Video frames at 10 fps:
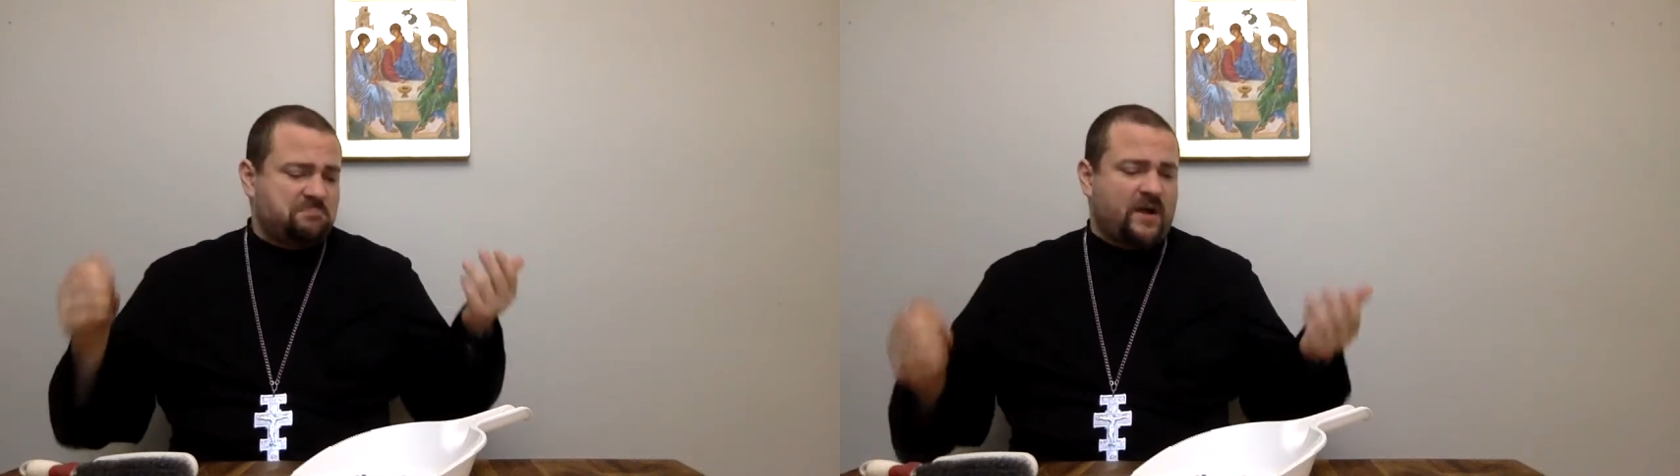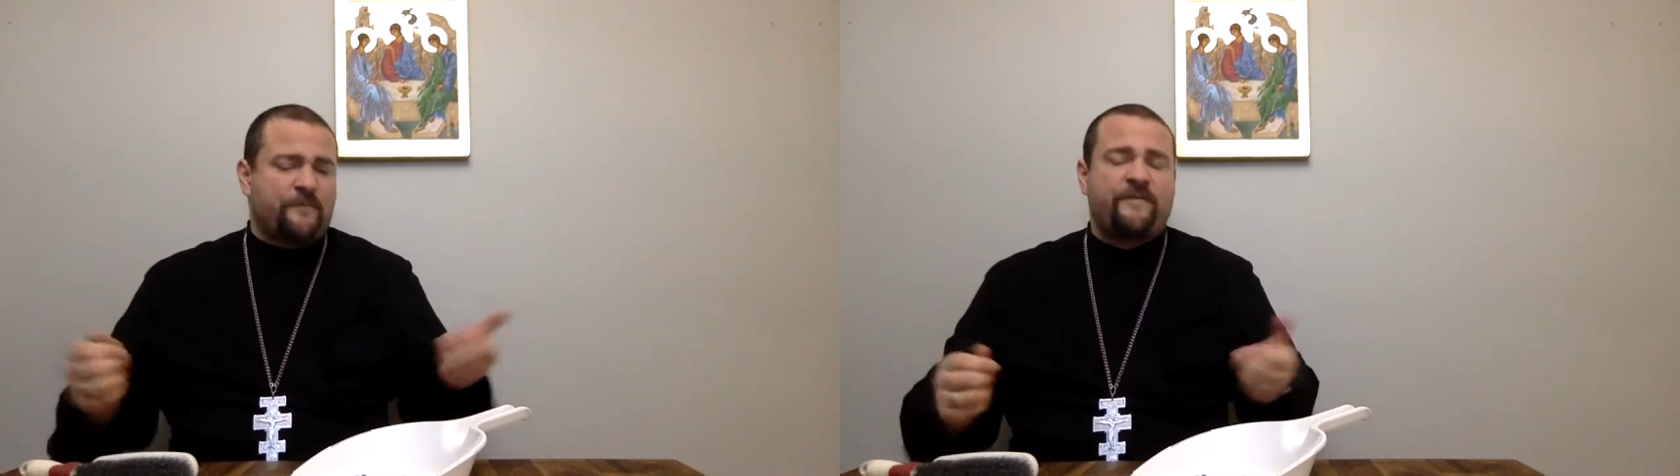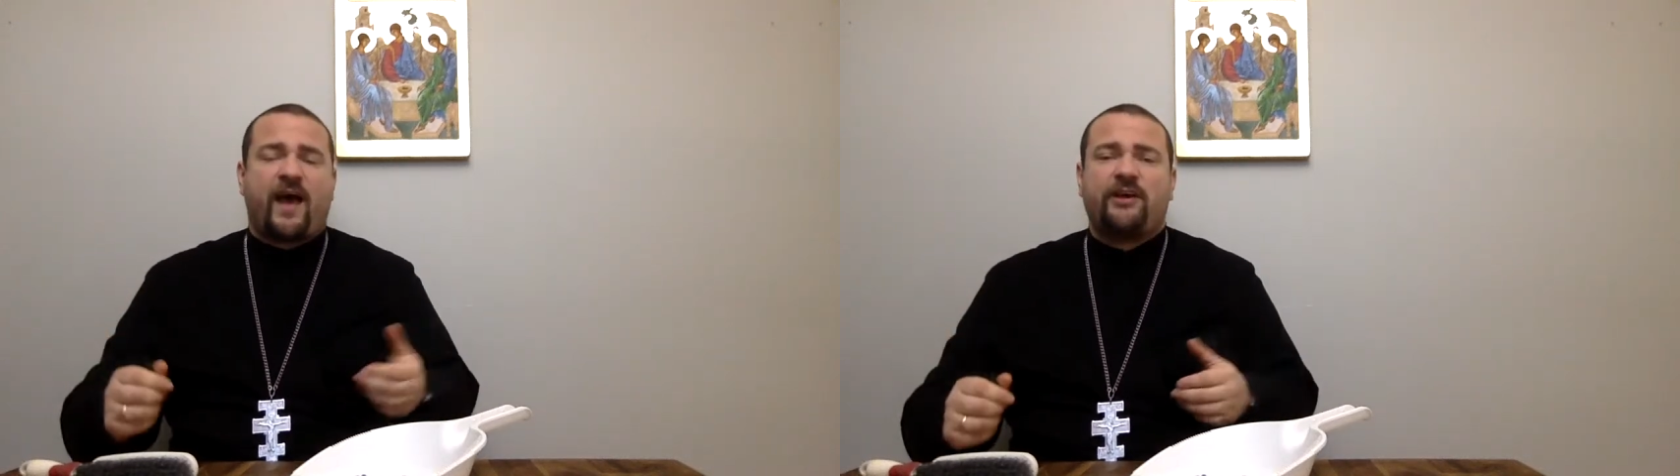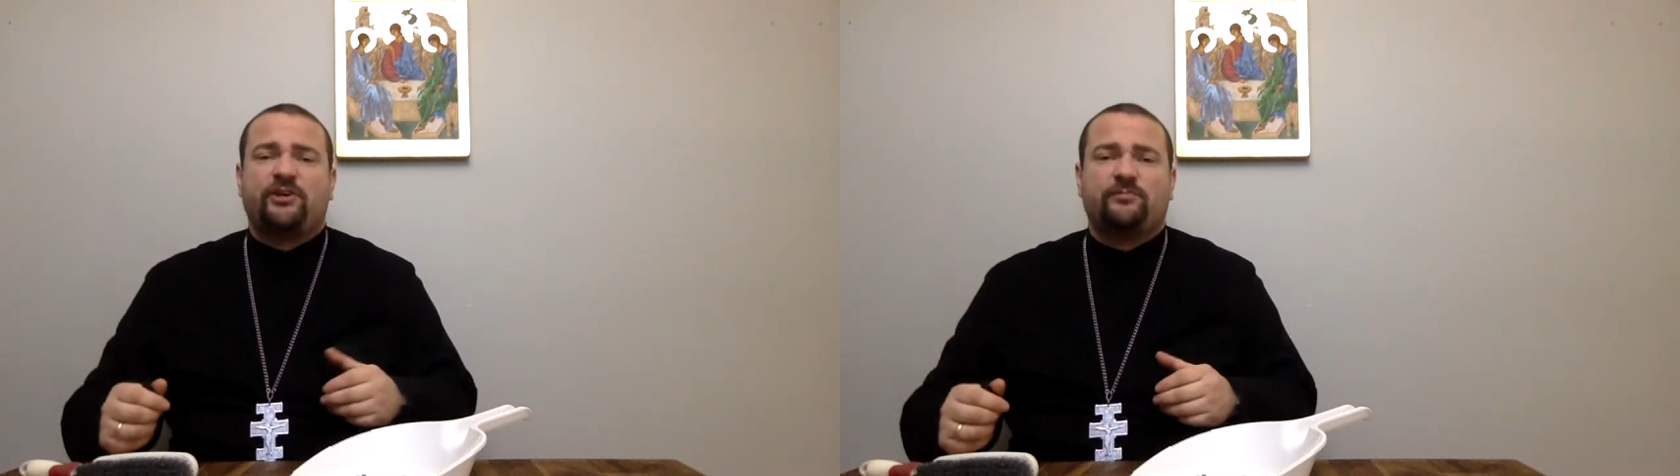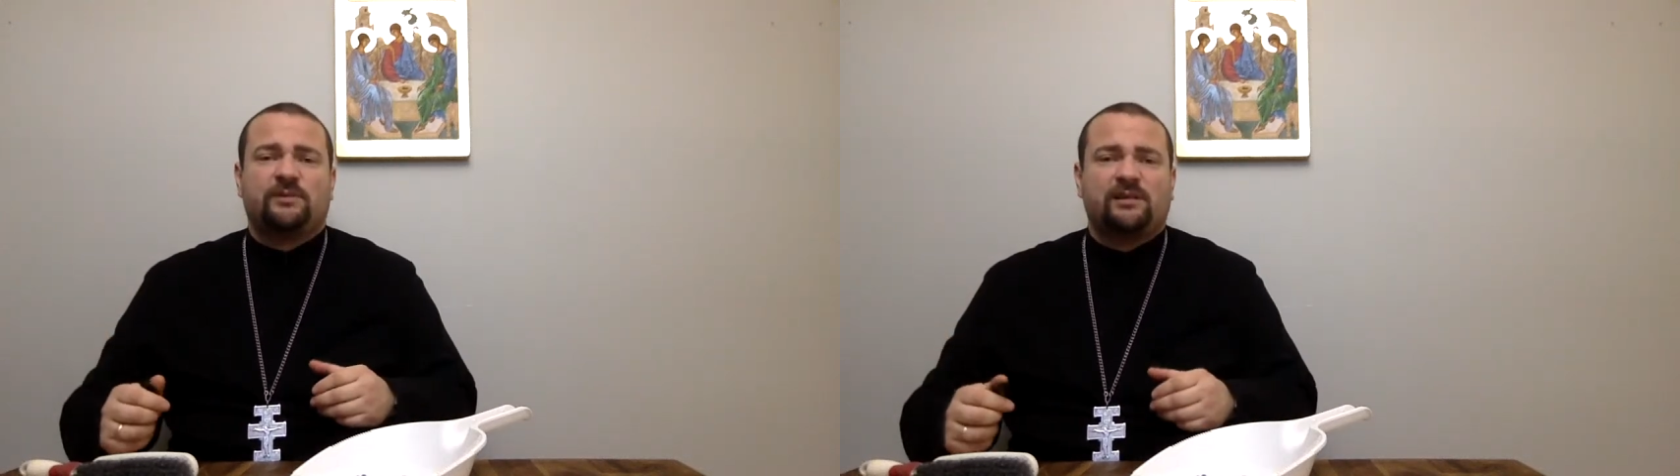a
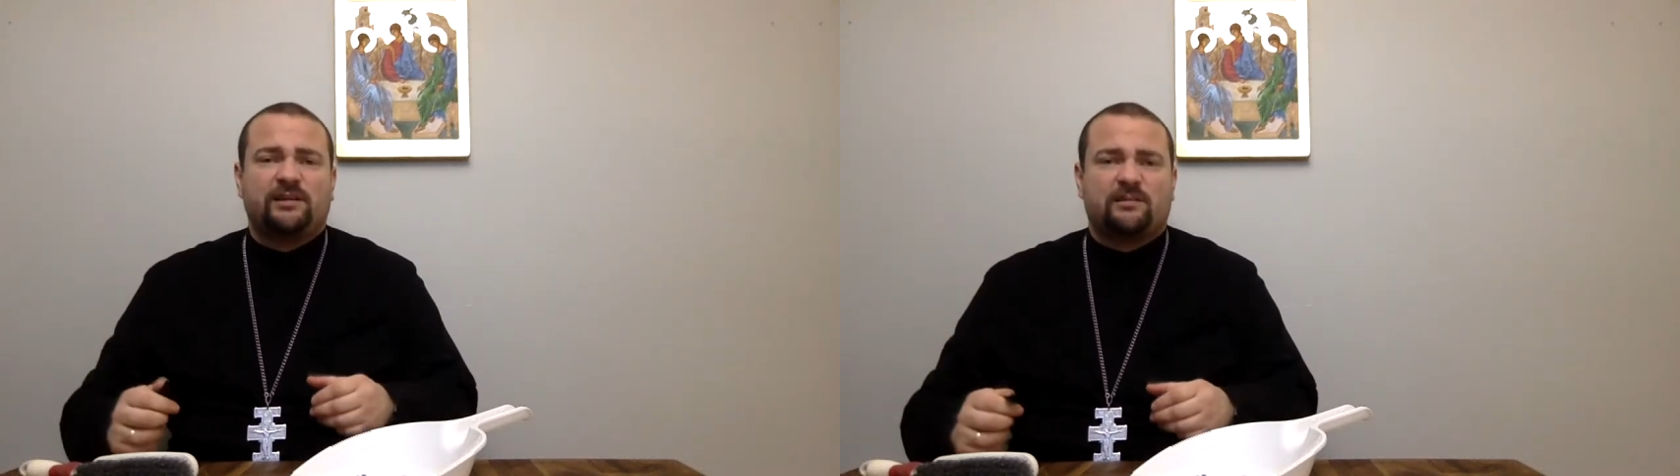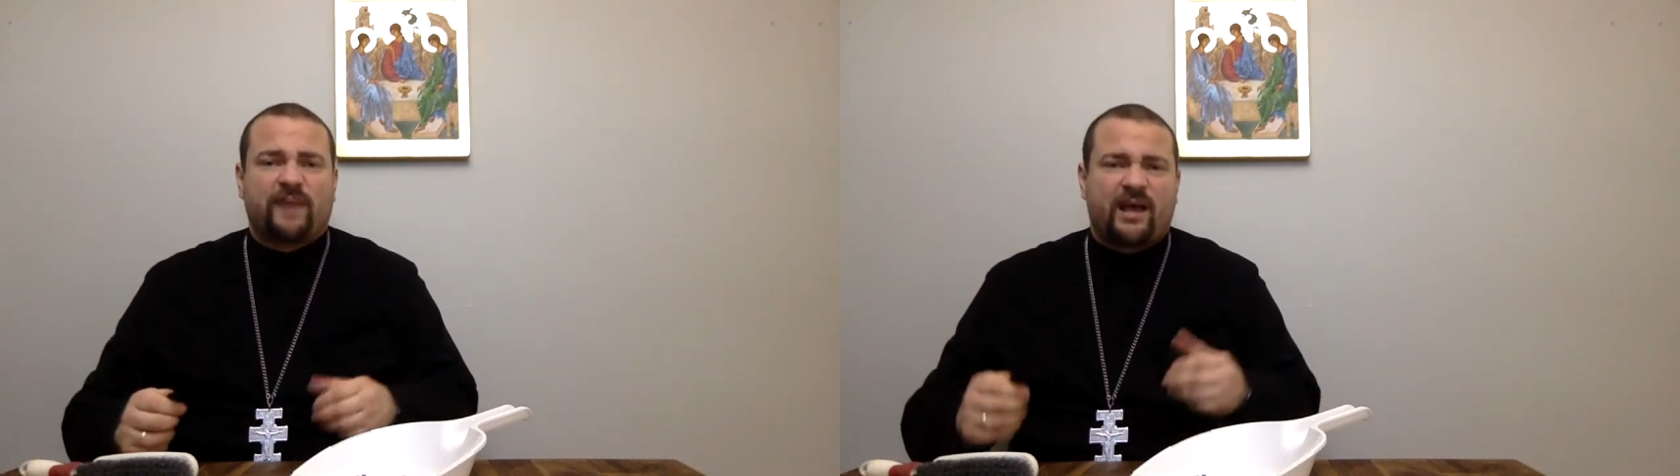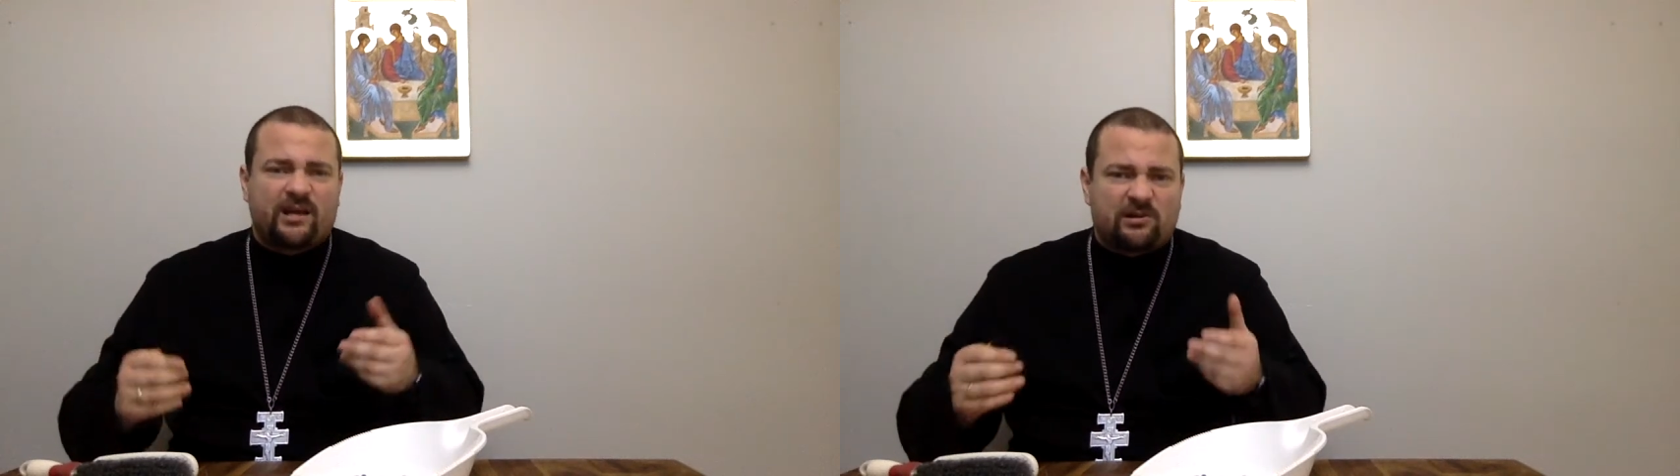vacuum cleaner bag